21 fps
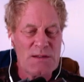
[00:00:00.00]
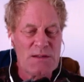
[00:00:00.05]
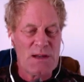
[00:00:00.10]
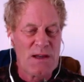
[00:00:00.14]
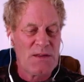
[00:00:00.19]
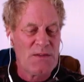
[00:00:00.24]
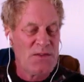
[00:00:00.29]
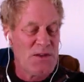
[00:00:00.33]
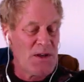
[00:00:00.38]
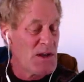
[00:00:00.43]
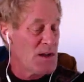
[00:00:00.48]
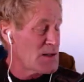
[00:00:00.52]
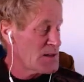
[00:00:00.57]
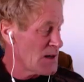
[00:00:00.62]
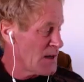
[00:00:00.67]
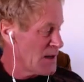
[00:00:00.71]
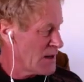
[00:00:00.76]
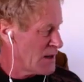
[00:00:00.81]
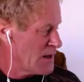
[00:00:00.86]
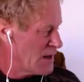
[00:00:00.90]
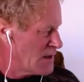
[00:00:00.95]
and things
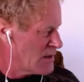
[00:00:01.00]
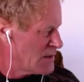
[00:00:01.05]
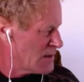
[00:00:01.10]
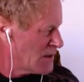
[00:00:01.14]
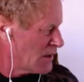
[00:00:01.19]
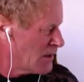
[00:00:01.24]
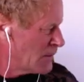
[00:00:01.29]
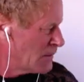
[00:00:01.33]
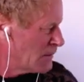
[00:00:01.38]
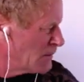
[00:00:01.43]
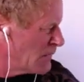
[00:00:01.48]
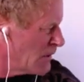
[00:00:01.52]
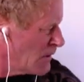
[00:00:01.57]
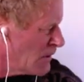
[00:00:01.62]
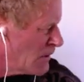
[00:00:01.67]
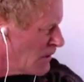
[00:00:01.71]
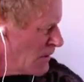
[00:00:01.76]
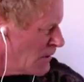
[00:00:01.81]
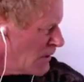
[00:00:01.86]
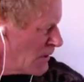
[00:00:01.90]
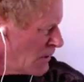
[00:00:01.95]
like at
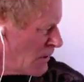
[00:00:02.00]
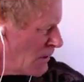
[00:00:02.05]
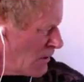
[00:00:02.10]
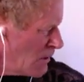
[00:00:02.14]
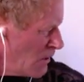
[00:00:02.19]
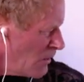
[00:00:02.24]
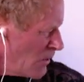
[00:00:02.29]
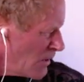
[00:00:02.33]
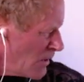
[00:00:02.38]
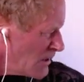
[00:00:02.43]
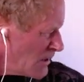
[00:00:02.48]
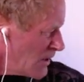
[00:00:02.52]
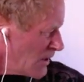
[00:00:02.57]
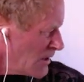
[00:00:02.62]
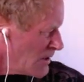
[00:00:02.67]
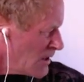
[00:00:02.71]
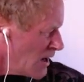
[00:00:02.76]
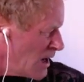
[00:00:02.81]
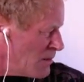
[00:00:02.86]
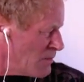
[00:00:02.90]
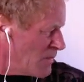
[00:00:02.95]

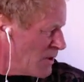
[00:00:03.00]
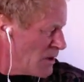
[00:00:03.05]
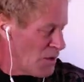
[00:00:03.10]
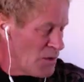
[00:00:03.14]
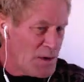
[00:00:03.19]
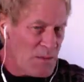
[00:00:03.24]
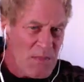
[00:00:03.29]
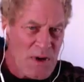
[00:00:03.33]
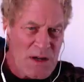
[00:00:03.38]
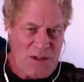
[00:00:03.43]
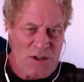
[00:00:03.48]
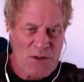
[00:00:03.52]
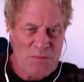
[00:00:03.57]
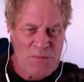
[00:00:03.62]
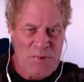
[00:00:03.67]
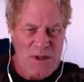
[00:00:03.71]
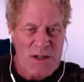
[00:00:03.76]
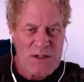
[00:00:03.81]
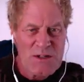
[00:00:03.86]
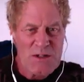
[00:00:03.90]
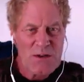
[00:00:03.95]
Ollantaytambo and Machu
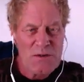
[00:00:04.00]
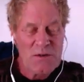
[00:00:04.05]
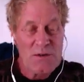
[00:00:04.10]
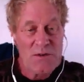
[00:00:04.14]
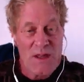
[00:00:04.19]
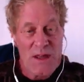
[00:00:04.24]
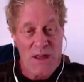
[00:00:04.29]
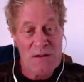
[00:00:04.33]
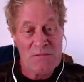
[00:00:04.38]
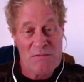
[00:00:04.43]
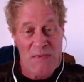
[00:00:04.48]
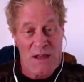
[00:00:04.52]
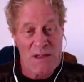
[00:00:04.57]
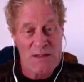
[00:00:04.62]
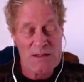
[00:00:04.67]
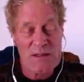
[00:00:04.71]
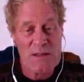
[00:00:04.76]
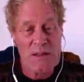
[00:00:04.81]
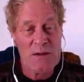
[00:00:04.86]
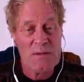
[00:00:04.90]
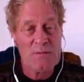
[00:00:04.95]
Picchu, then
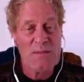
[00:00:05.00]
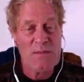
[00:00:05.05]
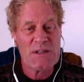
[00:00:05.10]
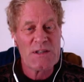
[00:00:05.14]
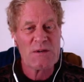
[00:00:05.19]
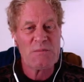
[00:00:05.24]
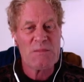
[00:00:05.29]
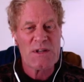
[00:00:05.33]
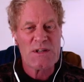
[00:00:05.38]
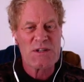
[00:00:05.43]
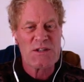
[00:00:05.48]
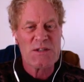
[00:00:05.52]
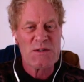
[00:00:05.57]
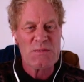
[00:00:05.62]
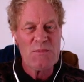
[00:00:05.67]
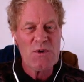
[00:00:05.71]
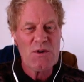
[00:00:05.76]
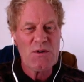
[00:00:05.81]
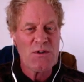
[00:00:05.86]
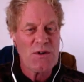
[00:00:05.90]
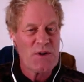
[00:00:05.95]
it's a much
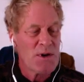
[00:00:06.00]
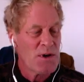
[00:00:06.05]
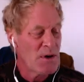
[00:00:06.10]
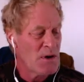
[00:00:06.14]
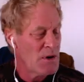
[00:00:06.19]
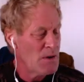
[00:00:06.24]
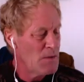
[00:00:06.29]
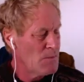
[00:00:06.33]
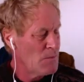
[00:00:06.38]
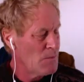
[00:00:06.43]
smoother